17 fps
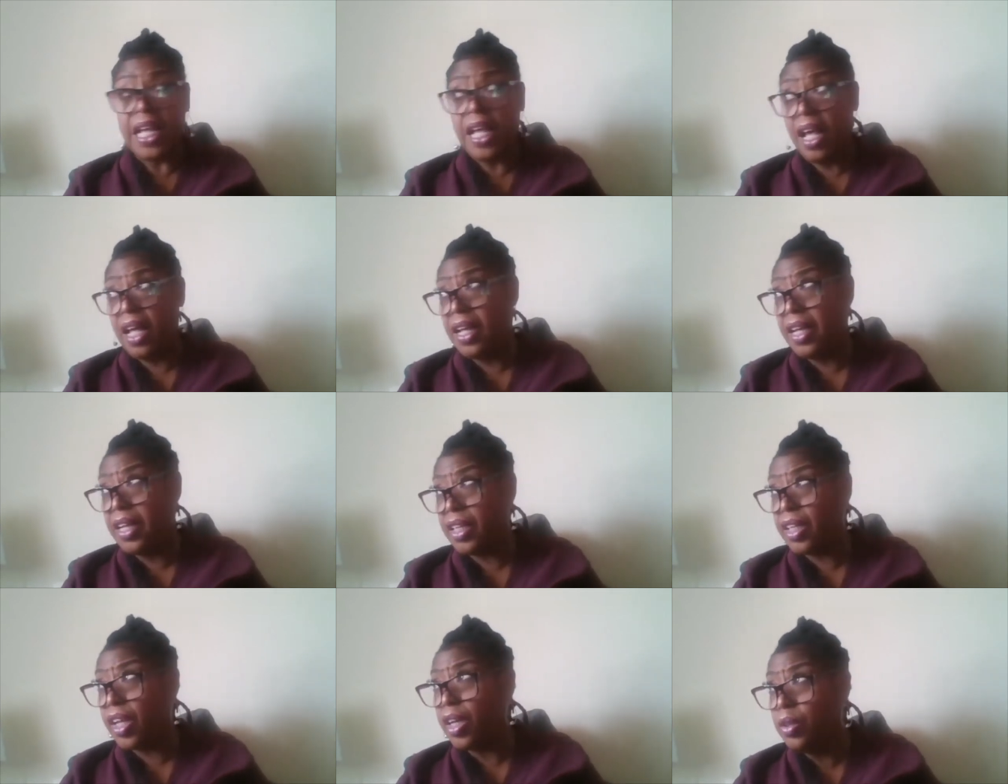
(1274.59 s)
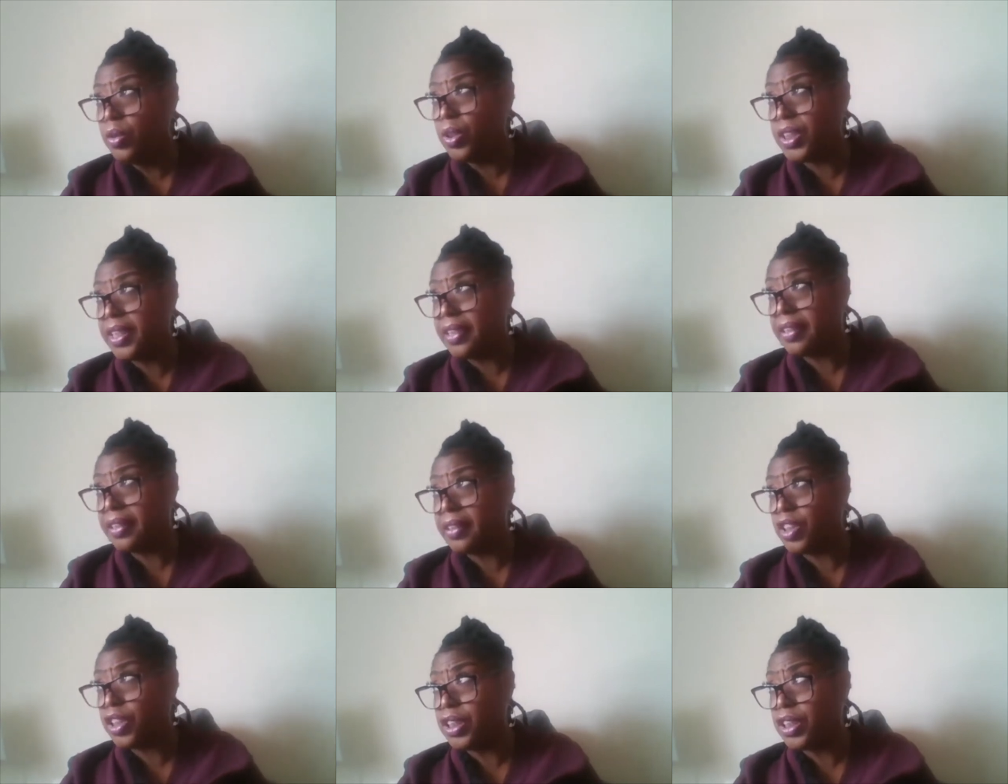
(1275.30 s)
Uh, COGIC,
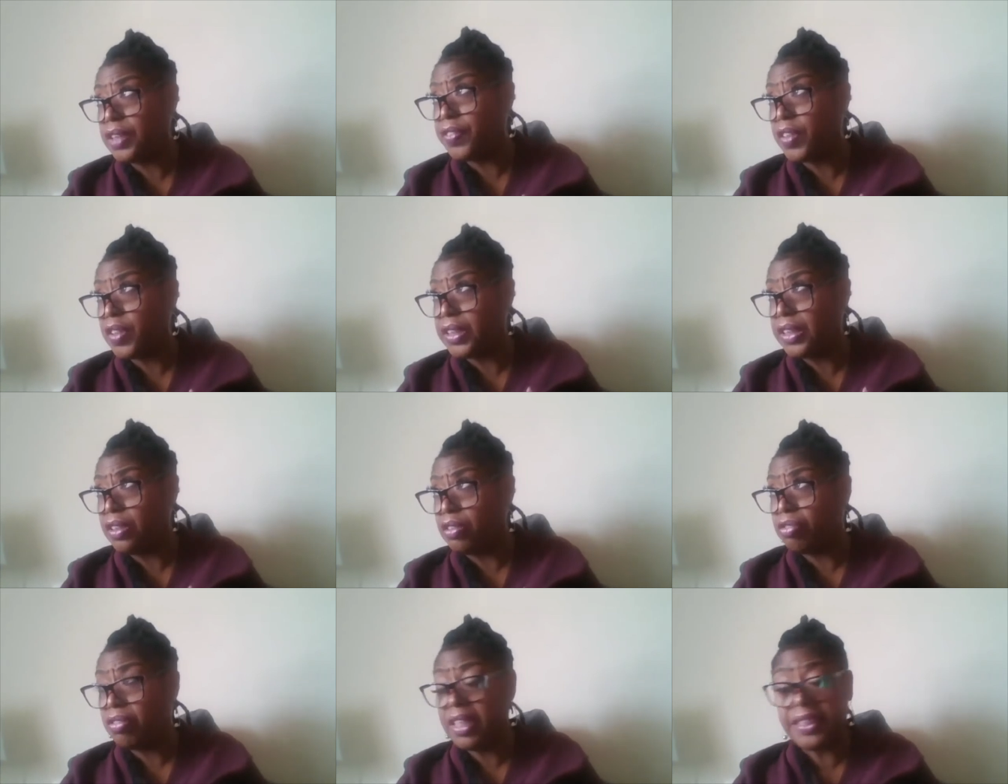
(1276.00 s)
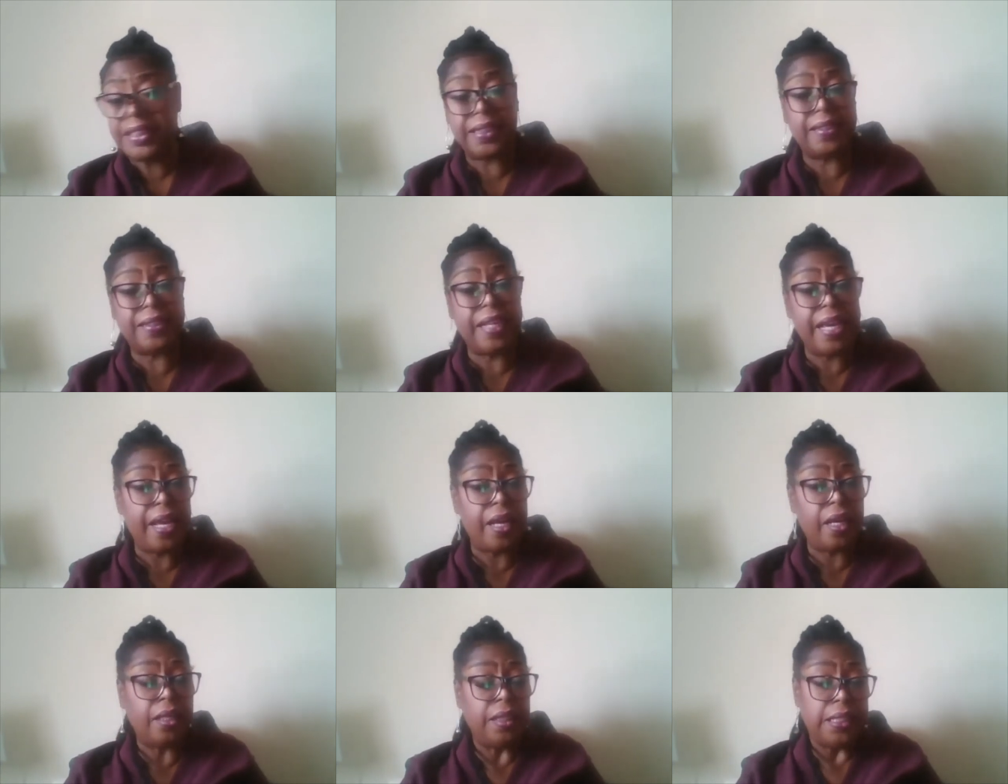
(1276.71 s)
Church of God in Christ,
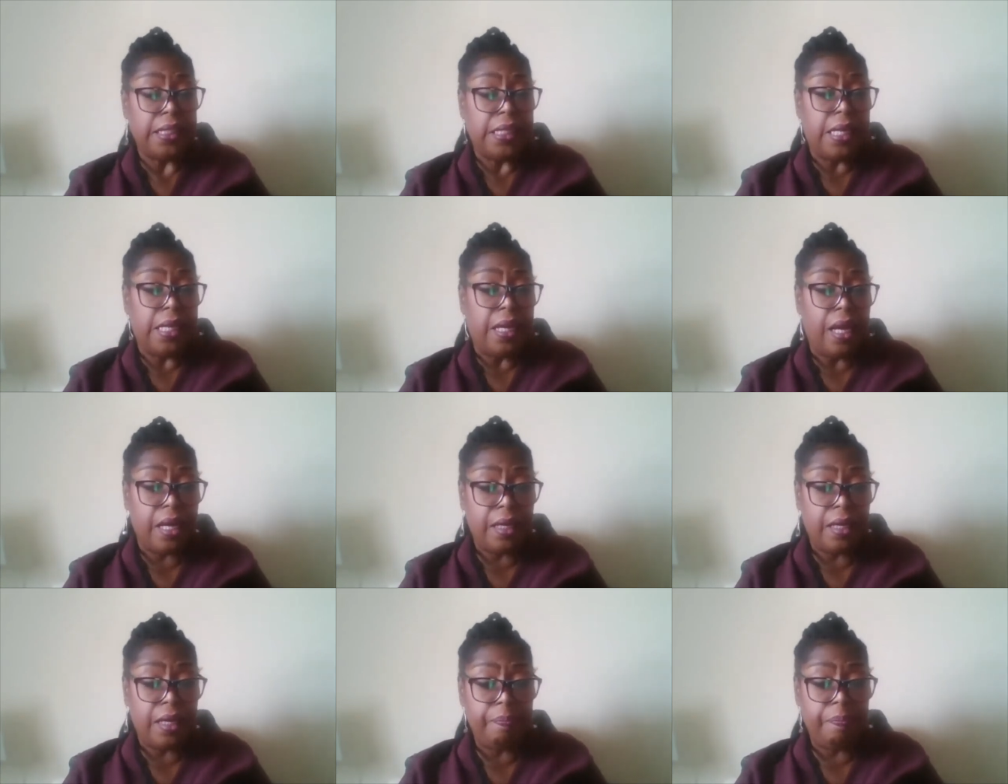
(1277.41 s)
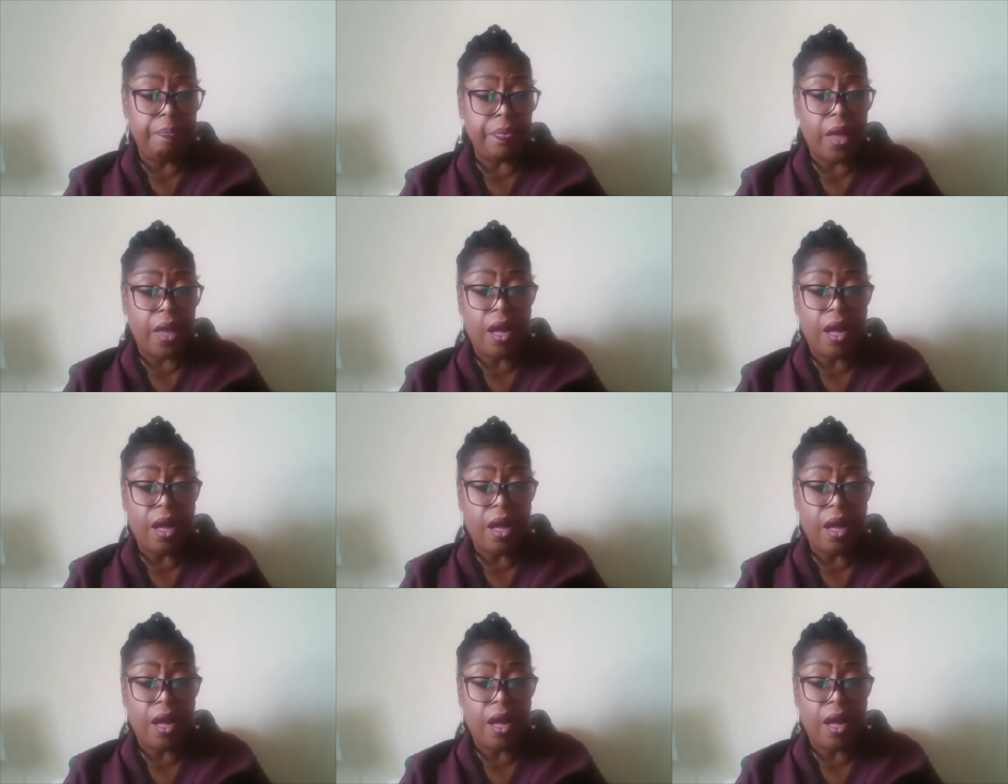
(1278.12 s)
their, um,